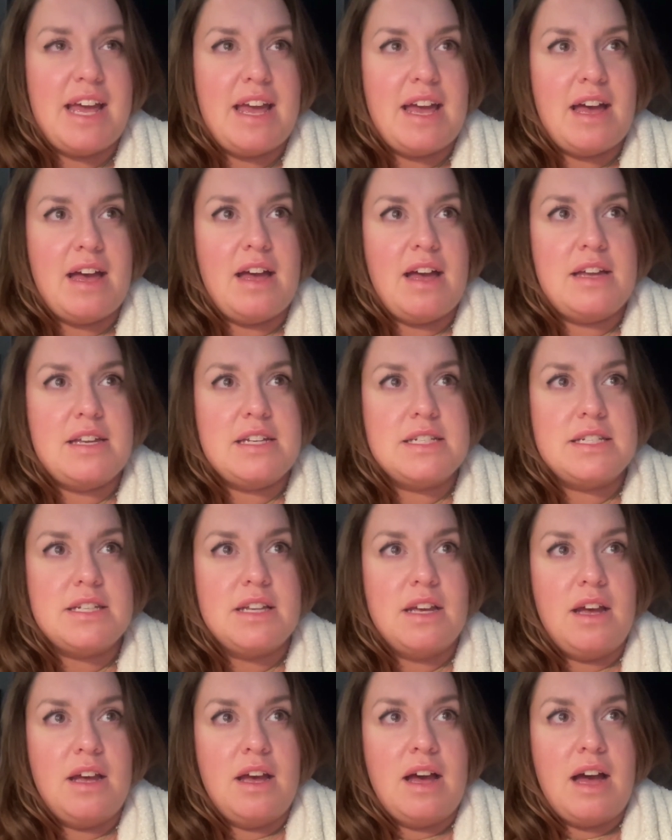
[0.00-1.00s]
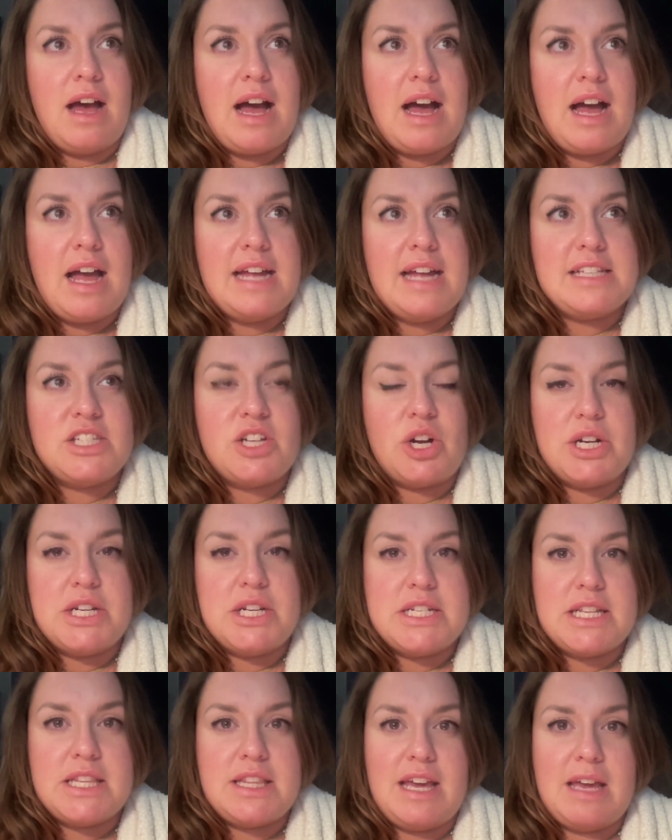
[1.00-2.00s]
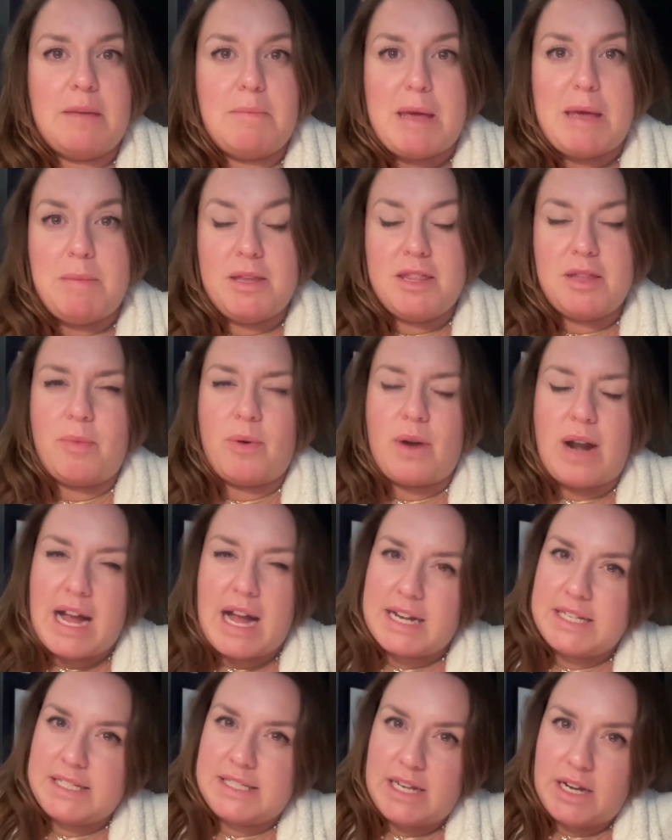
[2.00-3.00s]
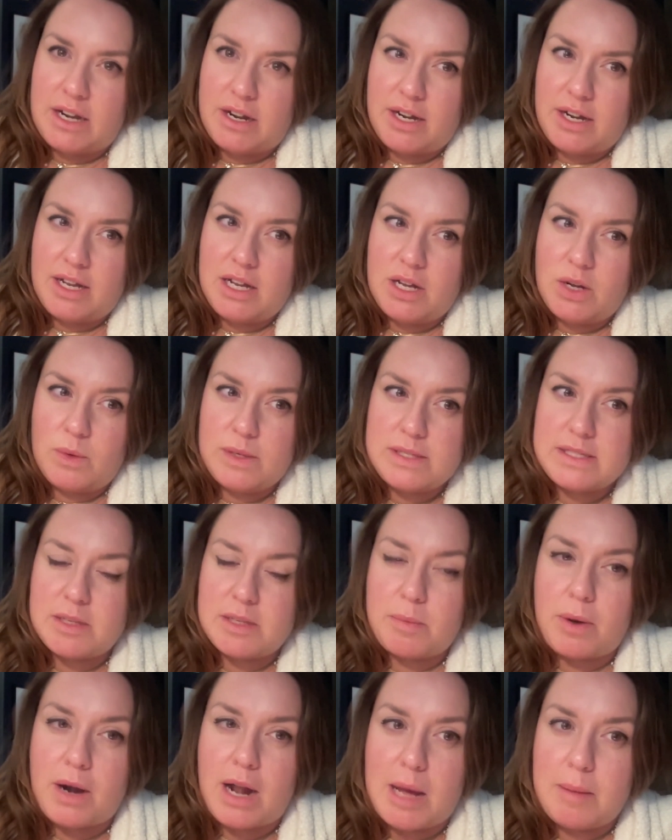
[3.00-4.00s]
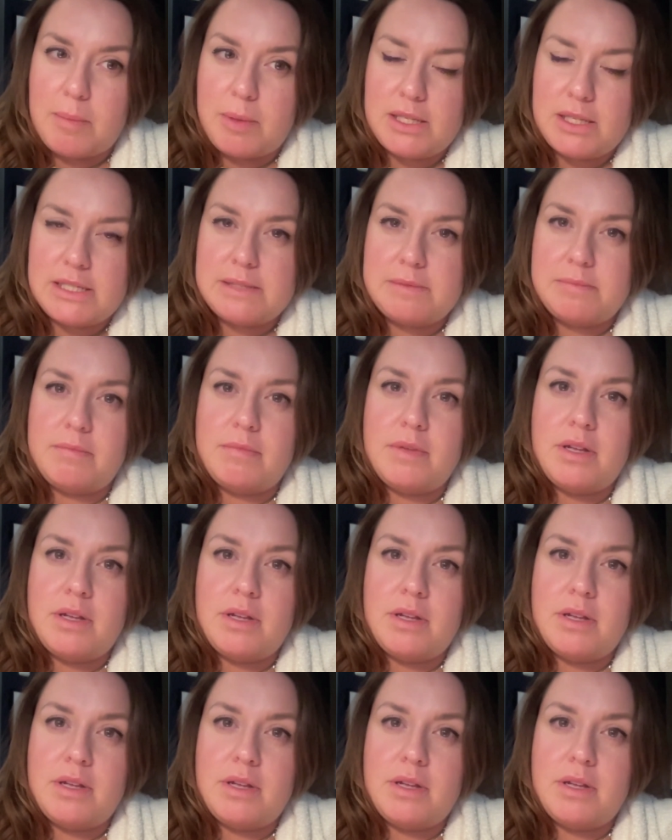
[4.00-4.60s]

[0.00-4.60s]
And I had started to think maybe the practice area was the problem.